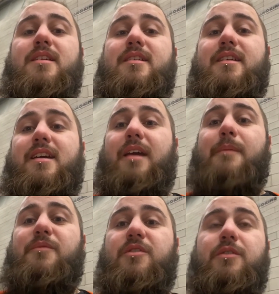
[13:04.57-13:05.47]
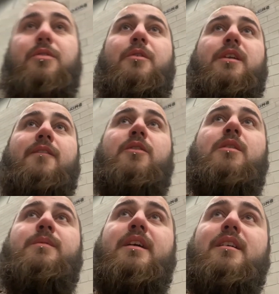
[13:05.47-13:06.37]
yeah, I just thought I'd give you the
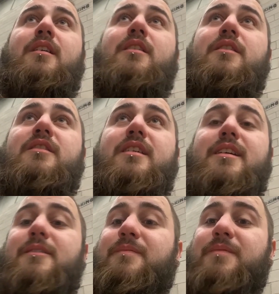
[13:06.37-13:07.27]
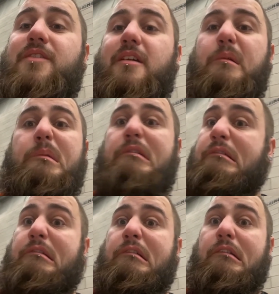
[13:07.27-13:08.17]
update on today. So
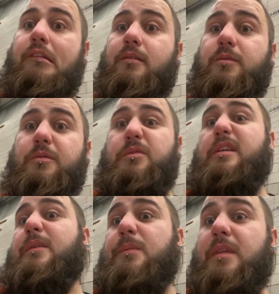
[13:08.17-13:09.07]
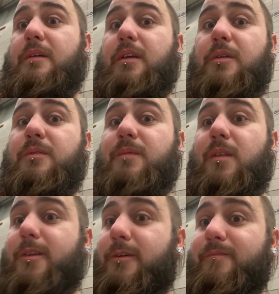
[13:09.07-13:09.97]
we'll see how it goes.
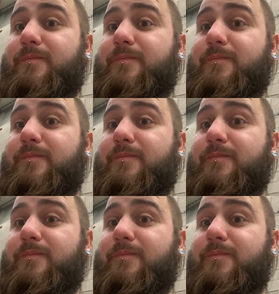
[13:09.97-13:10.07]
Long.